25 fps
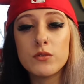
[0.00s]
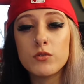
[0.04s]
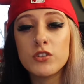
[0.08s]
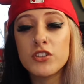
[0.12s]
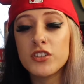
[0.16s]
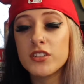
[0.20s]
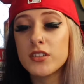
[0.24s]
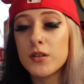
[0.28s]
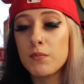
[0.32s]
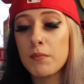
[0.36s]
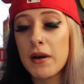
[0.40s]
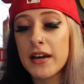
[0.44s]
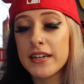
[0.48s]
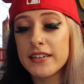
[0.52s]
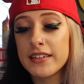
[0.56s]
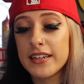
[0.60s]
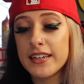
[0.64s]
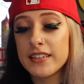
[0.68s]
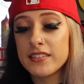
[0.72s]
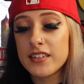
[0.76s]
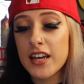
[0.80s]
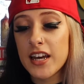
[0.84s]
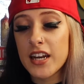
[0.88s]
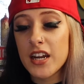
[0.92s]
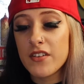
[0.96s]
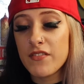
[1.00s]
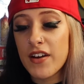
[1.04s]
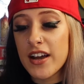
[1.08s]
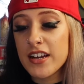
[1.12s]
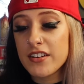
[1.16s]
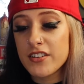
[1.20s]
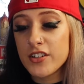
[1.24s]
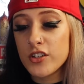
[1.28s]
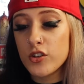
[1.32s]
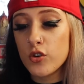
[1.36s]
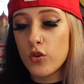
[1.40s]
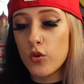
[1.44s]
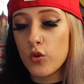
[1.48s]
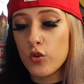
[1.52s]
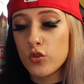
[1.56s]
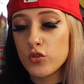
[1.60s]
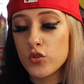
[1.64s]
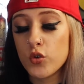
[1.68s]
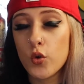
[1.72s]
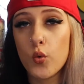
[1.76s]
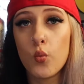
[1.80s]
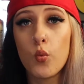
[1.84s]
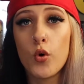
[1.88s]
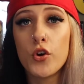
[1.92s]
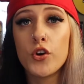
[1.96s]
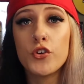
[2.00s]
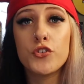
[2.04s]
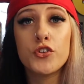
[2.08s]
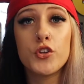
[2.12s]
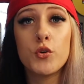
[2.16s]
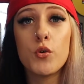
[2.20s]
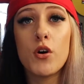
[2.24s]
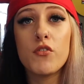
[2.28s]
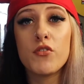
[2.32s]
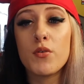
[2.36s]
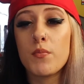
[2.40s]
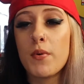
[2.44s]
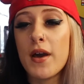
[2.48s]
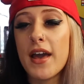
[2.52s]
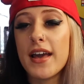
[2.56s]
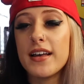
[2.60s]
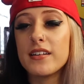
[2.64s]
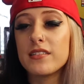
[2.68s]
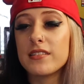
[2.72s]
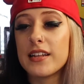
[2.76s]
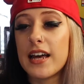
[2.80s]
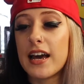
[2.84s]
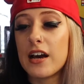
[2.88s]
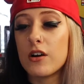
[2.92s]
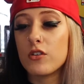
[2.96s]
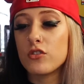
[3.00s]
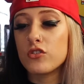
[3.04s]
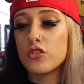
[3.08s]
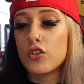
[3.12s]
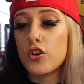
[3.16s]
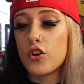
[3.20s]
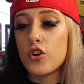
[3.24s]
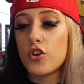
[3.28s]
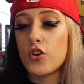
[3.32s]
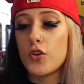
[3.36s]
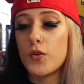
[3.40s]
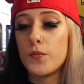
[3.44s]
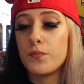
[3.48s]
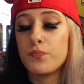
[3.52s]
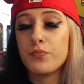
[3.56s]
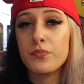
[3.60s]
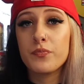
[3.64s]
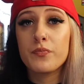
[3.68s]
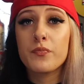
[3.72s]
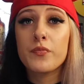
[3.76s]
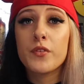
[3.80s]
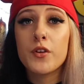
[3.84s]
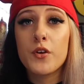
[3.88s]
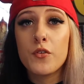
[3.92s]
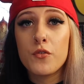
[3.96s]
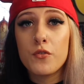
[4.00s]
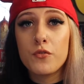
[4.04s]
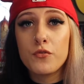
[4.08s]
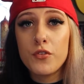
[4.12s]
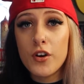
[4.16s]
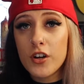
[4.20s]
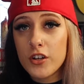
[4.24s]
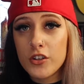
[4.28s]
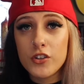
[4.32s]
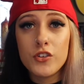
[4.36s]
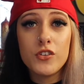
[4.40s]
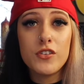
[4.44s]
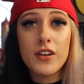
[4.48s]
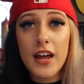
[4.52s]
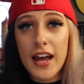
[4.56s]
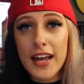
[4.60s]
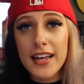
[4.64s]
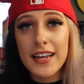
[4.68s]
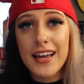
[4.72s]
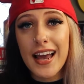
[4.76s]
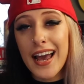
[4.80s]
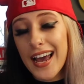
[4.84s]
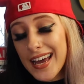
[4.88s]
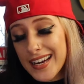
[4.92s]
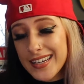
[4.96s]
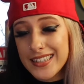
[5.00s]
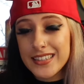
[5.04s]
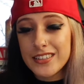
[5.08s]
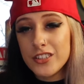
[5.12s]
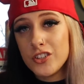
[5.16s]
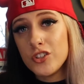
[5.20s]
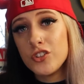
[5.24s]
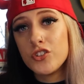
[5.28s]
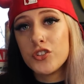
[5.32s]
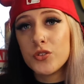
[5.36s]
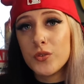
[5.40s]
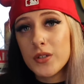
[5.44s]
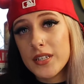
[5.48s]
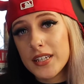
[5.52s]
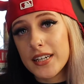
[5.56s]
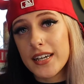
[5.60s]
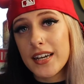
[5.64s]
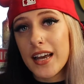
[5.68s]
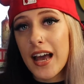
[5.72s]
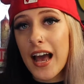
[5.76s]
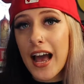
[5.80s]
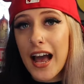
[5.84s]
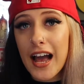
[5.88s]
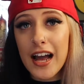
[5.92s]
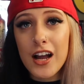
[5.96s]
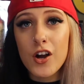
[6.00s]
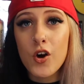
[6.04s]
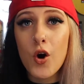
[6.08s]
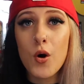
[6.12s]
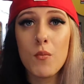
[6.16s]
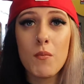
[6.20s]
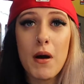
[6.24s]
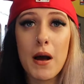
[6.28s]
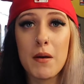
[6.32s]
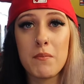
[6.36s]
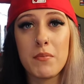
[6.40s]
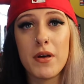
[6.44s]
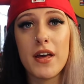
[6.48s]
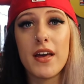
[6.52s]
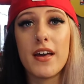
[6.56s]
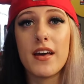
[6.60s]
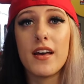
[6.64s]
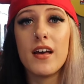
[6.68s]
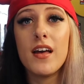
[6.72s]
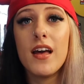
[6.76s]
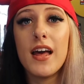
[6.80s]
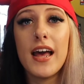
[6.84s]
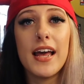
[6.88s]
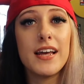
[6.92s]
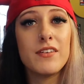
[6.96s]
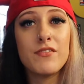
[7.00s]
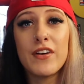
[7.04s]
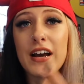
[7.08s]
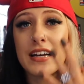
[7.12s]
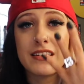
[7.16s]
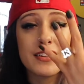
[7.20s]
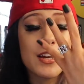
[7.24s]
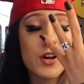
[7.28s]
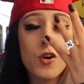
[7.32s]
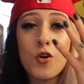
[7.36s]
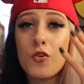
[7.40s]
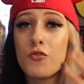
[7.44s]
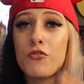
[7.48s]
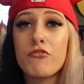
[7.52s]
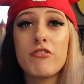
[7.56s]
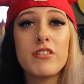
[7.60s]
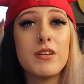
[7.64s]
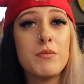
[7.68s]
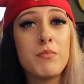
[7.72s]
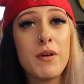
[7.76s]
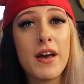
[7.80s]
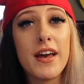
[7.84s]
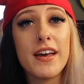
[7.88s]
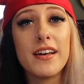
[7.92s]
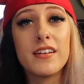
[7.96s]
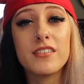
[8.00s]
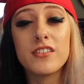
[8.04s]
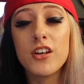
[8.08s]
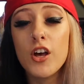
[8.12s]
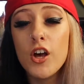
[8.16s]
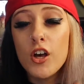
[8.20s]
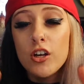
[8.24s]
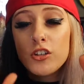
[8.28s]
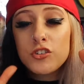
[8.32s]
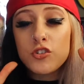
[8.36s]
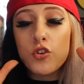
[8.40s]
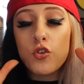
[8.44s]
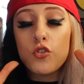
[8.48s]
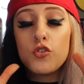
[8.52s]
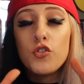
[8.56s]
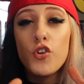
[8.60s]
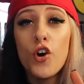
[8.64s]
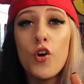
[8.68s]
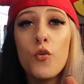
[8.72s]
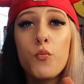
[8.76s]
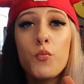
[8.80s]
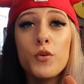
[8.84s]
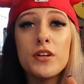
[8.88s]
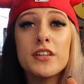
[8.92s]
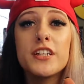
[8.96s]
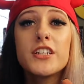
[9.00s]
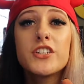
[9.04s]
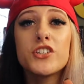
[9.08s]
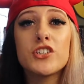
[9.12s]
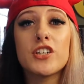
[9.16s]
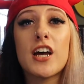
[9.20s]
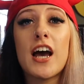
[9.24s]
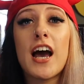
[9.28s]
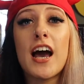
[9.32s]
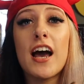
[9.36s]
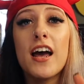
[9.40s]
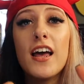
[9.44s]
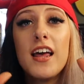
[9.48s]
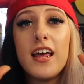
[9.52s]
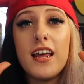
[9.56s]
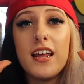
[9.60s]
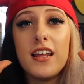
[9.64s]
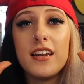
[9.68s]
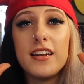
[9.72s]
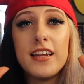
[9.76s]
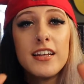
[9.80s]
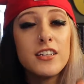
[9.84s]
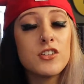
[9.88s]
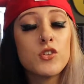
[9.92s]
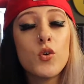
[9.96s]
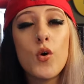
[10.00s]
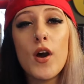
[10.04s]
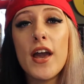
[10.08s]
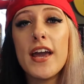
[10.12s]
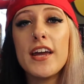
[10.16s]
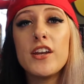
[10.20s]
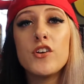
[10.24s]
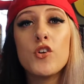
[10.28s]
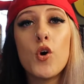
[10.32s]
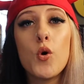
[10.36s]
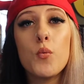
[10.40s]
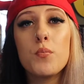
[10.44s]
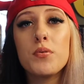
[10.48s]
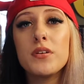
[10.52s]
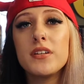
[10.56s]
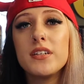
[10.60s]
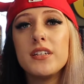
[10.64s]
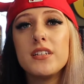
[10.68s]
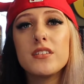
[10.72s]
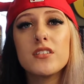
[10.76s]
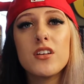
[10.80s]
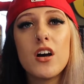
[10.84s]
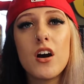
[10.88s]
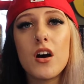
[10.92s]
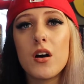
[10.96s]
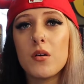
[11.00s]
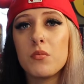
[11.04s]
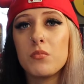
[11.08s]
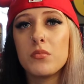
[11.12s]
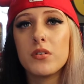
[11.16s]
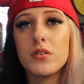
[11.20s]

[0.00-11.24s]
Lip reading: which is a madness. And I've actually also won 2 other pairs now, so fuck you, Nike. I didn't need you in it. I got my pair. In fact, I got 3 pairs. So enough with the chat. Let's go ahead and open these up.